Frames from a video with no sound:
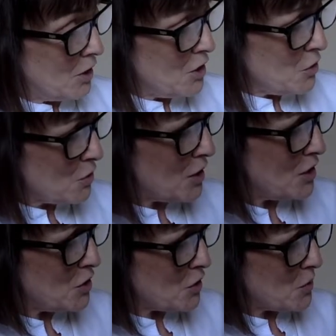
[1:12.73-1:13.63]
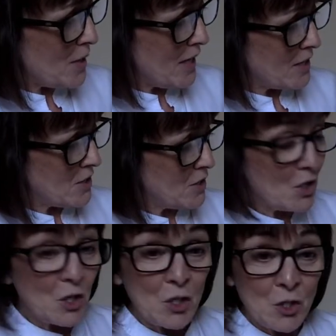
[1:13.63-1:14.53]
You can do it.
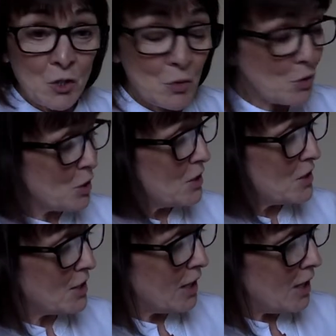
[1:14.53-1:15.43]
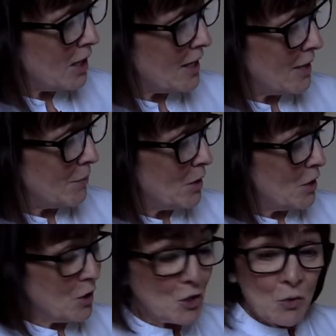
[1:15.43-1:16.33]
You can climb.
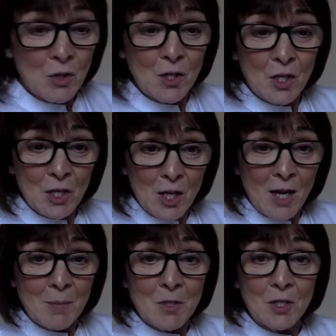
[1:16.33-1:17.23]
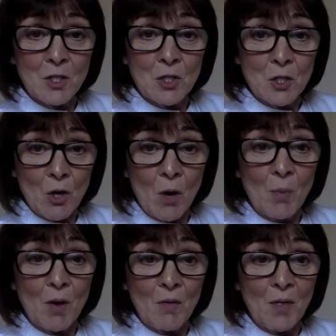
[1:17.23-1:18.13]
You can climb to the
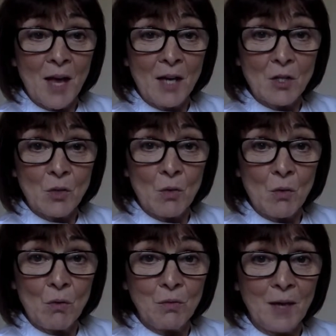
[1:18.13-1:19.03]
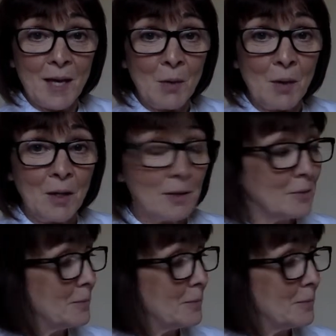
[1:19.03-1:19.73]
top of that tall flower.